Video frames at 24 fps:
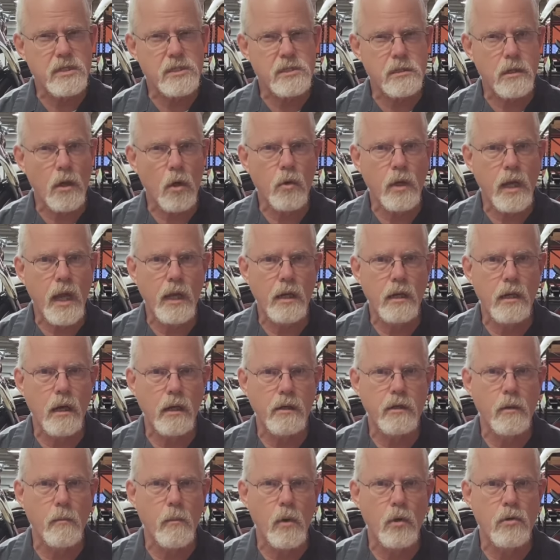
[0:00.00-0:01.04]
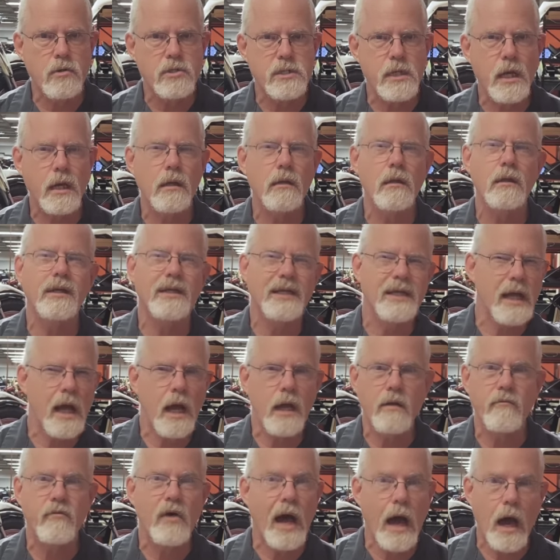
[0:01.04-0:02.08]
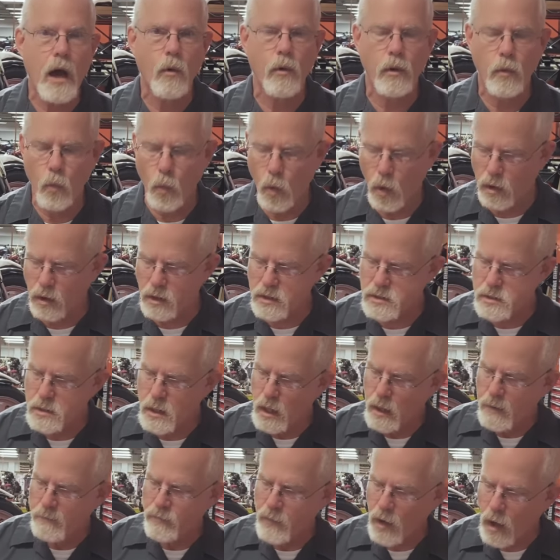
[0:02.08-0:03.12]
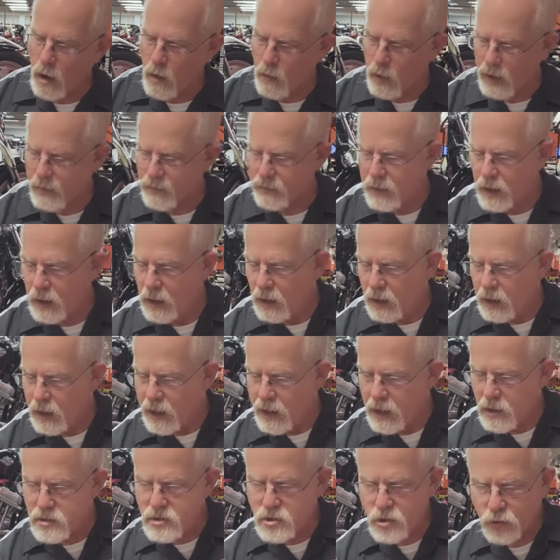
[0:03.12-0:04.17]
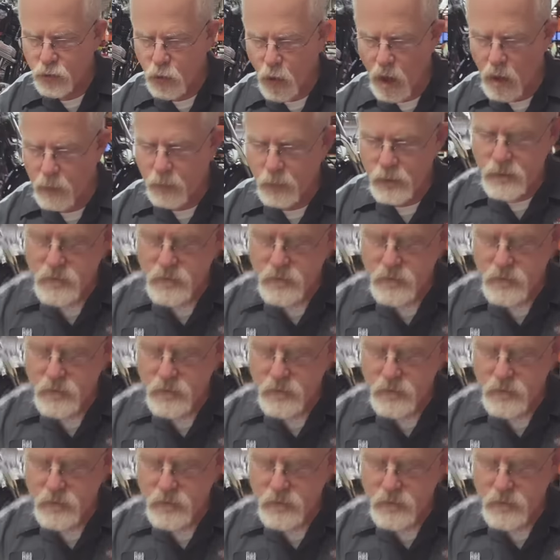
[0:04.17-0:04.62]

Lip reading: this is located on your motorcycle and kind of how it works. All right, here's the throttle